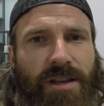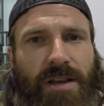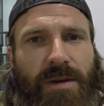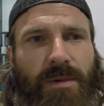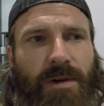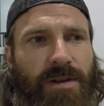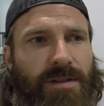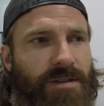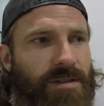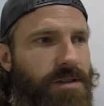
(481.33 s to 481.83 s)

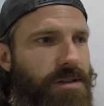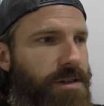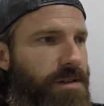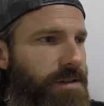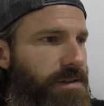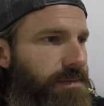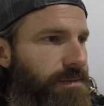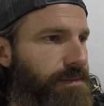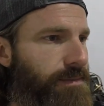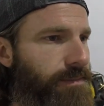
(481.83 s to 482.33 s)
wants to
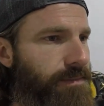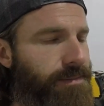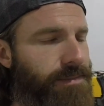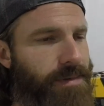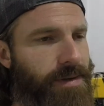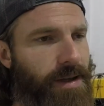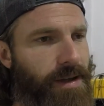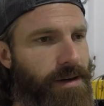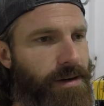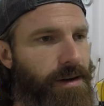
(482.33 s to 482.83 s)
just
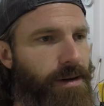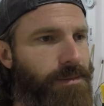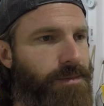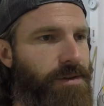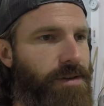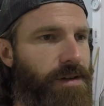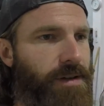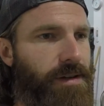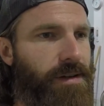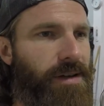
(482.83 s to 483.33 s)
get it up
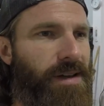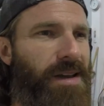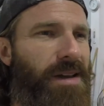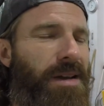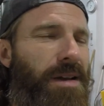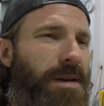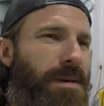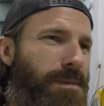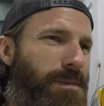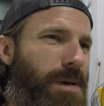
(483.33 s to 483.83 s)
to
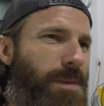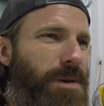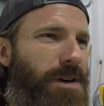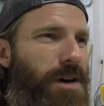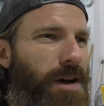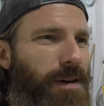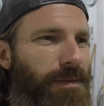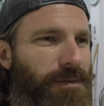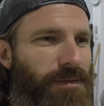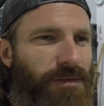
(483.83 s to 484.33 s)
maybe
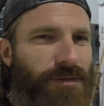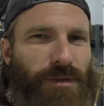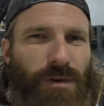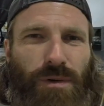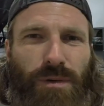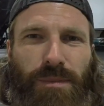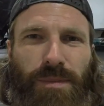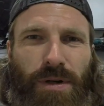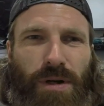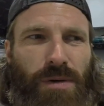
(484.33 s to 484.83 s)
not
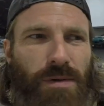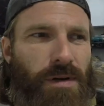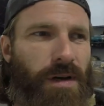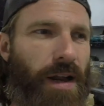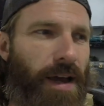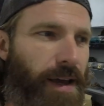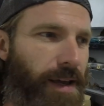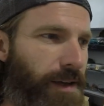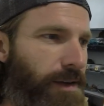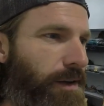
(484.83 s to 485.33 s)
full-blown
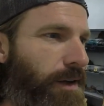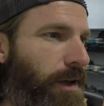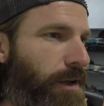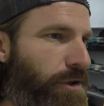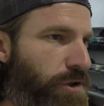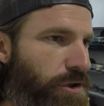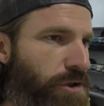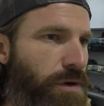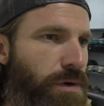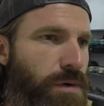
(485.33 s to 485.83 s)
like
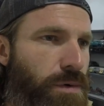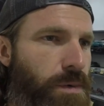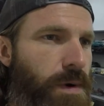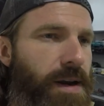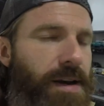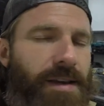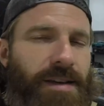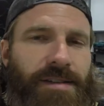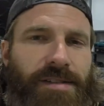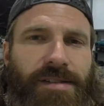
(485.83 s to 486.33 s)
show
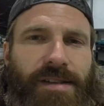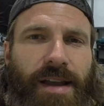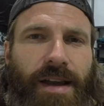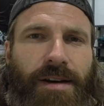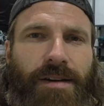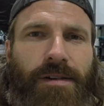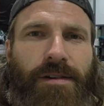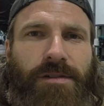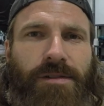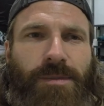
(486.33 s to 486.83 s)
winning
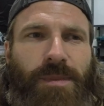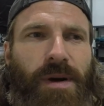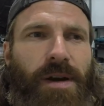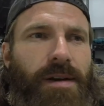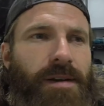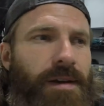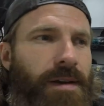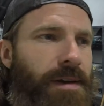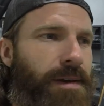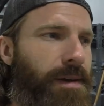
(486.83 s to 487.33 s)
standards,
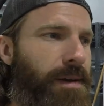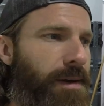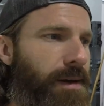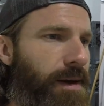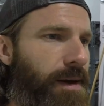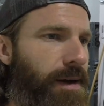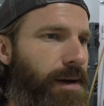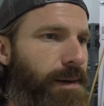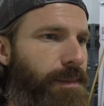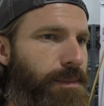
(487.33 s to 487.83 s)
but
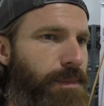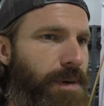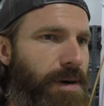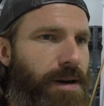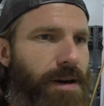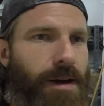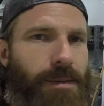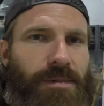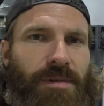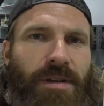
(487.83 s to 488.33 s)
bring
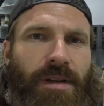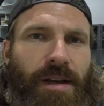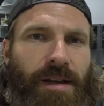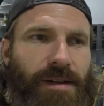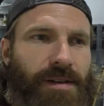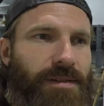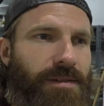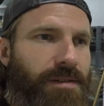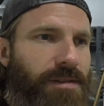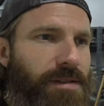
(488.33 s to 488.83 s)
it up to like
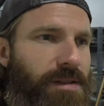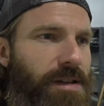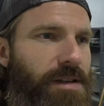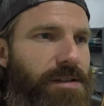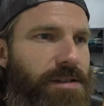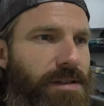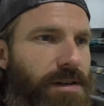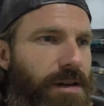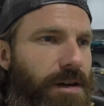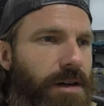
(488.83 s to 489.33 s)

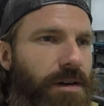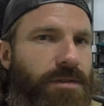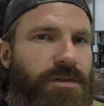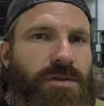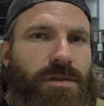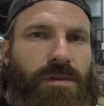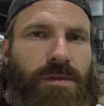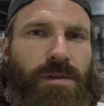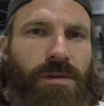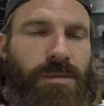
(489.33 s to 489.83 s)
decent enough
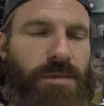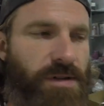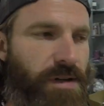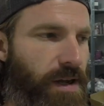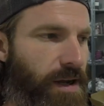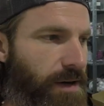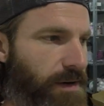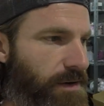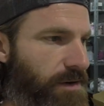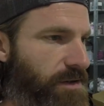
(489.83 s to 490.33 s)
showroom
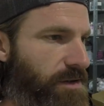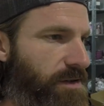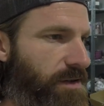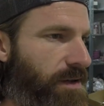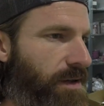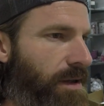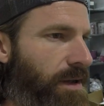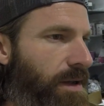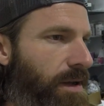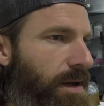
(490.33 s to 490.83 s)

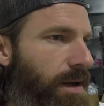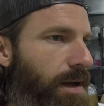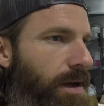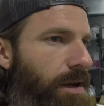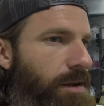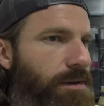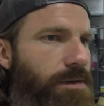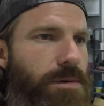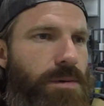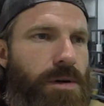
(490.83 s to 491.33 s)
standards.
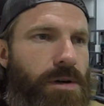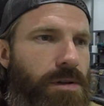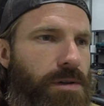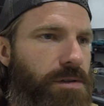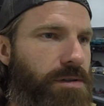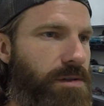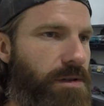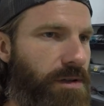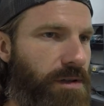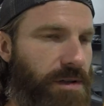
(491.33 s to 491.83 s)
Do all
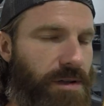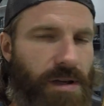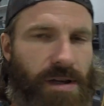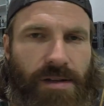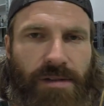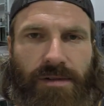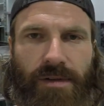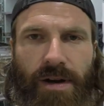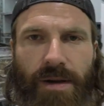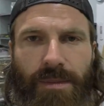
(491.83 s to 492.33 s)
those little
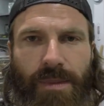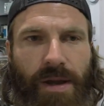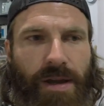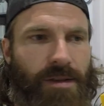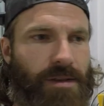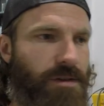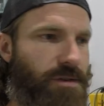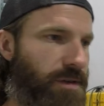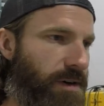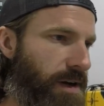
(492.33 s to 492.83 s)
things, right?
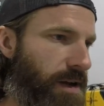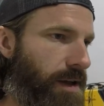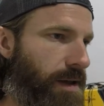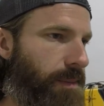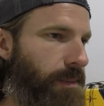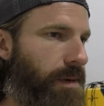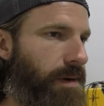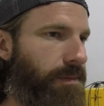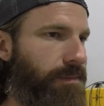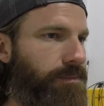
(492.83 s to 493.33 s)
Paint the
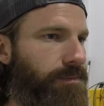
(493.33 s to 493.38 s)
trim and